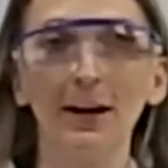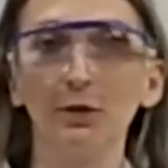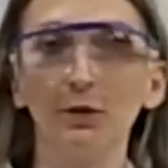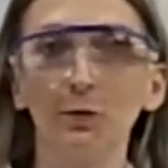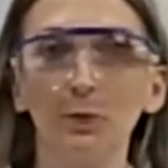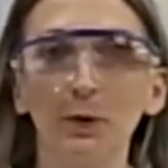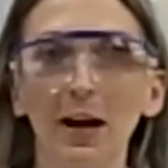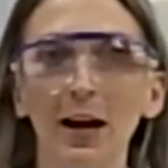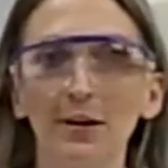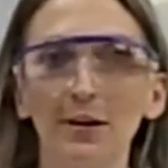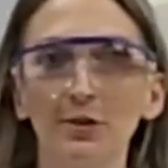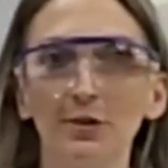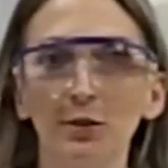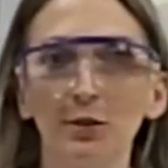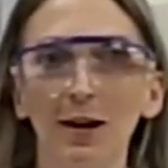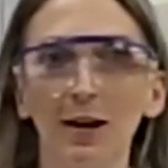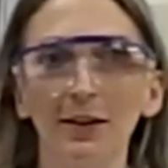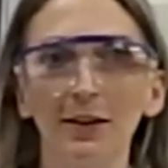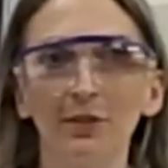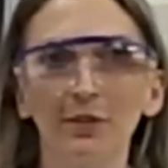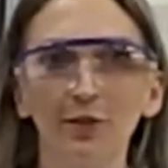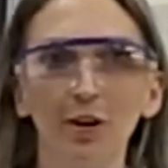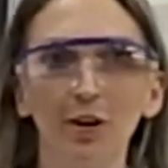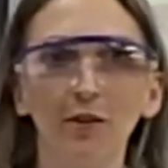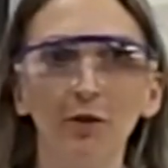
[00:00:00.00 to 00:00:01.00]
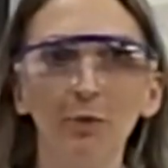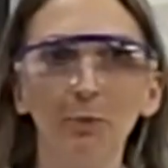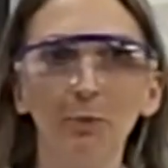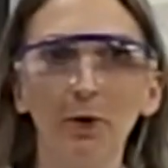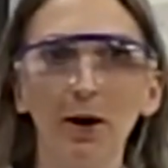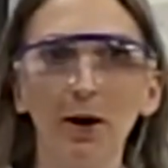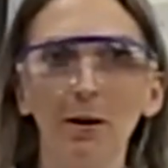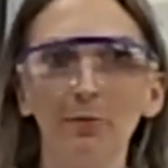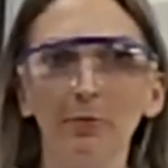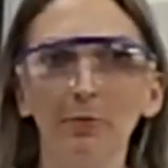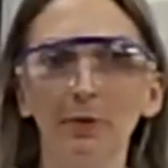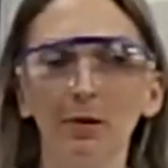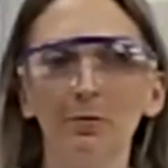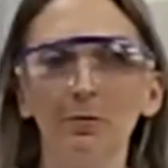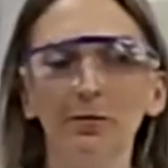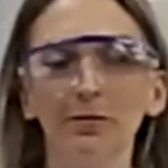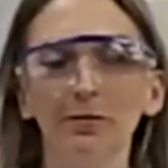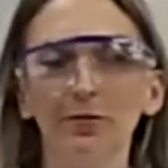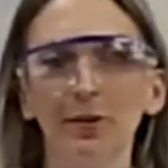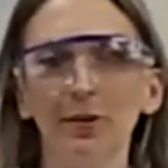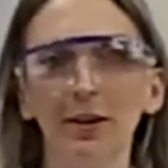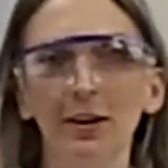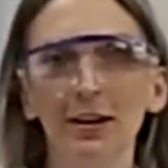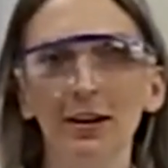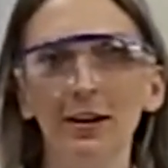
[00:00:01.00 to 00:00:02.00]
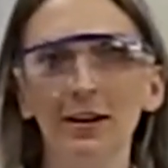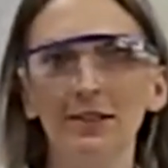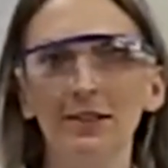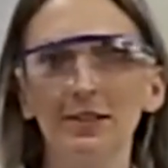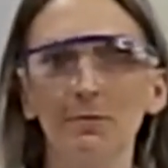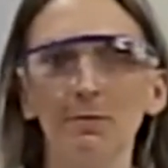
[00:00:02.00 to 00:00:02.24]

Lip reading: So that's what I do. I solve problems